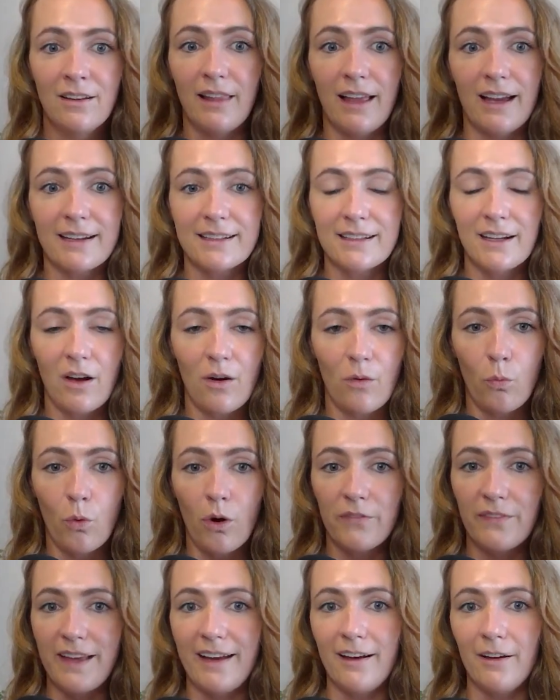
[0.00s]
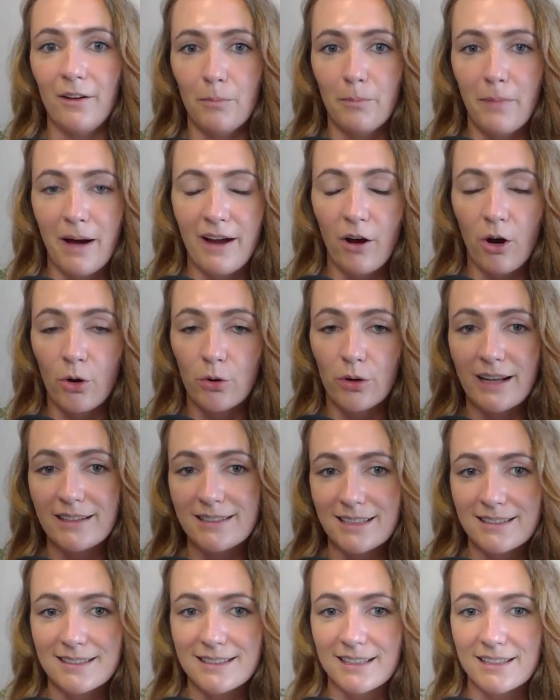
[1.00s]
Like, what the hell? My old
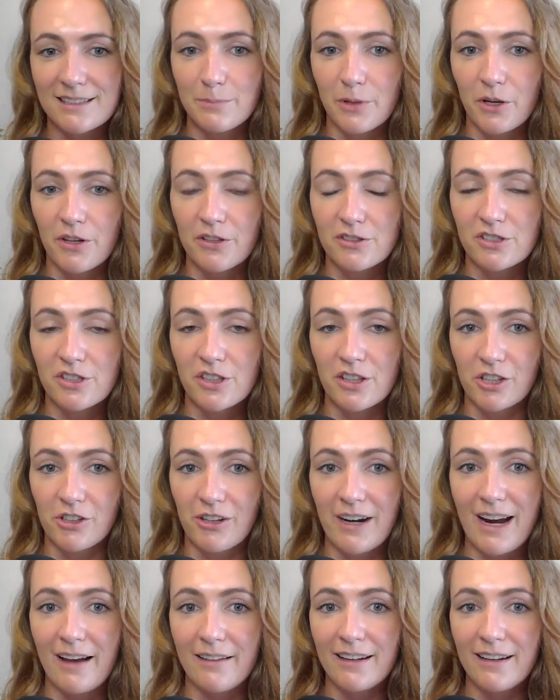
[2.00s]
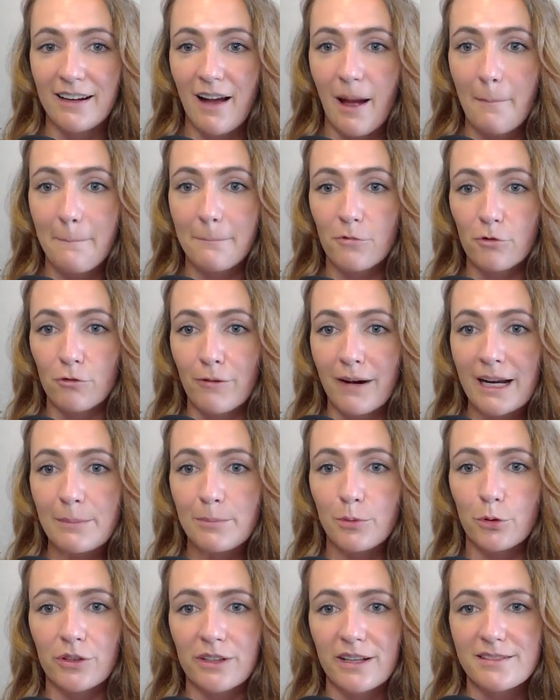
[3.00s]
identity is burnt to the ground and I'm
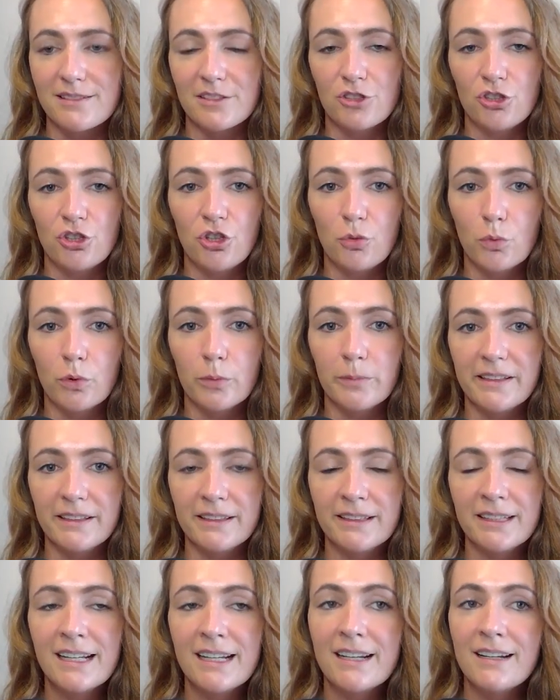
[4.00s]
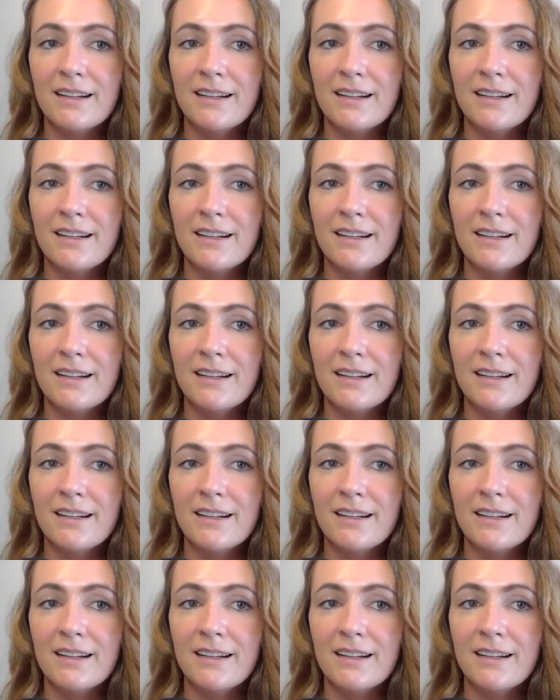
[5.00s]
reborn as a new woman.